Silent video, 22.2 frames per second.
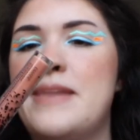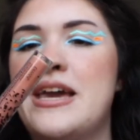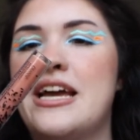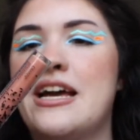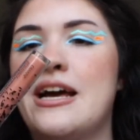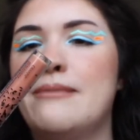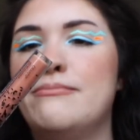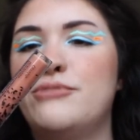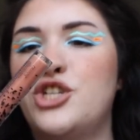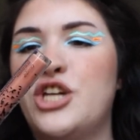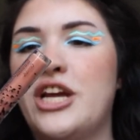
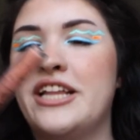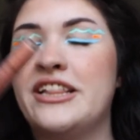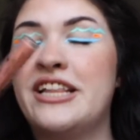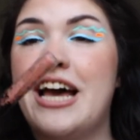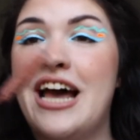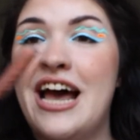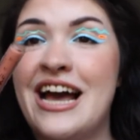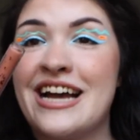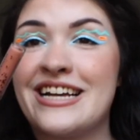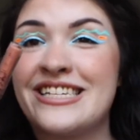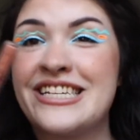Makeup
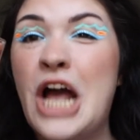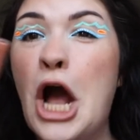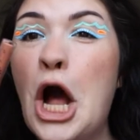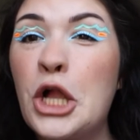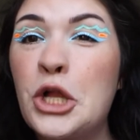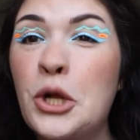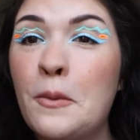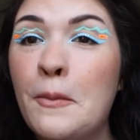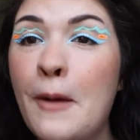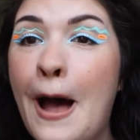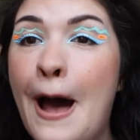Shayla x
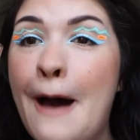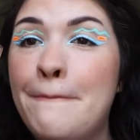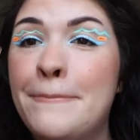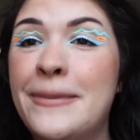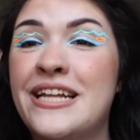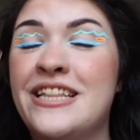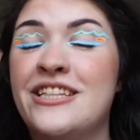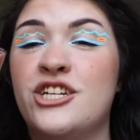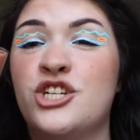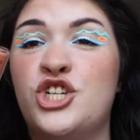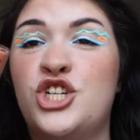
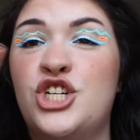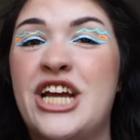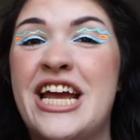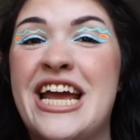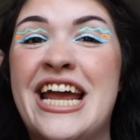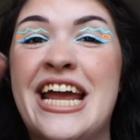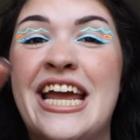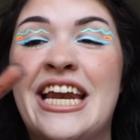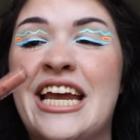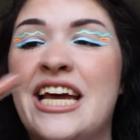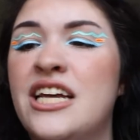ColourPop in the
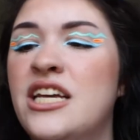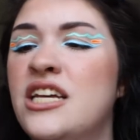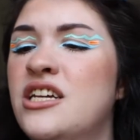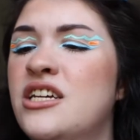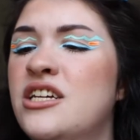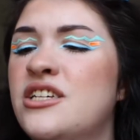shade